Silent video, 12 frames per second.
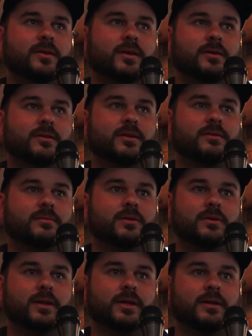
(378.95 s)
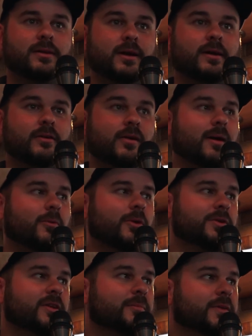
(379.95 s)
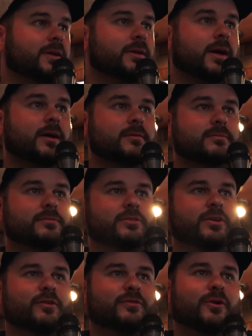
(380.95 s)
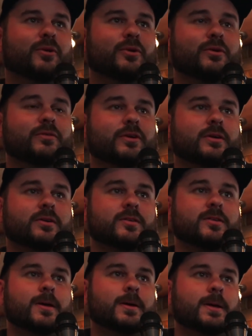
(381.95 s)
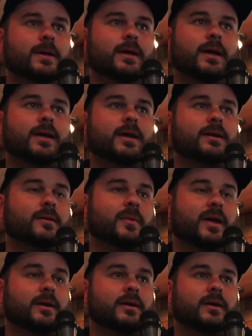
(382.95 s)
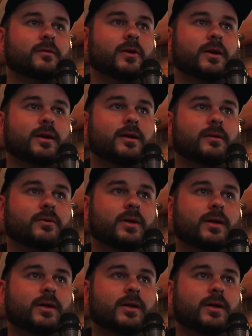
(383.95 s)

It gets, you like got to grab onto something and not try to fall over, because I can't hit my head again right now.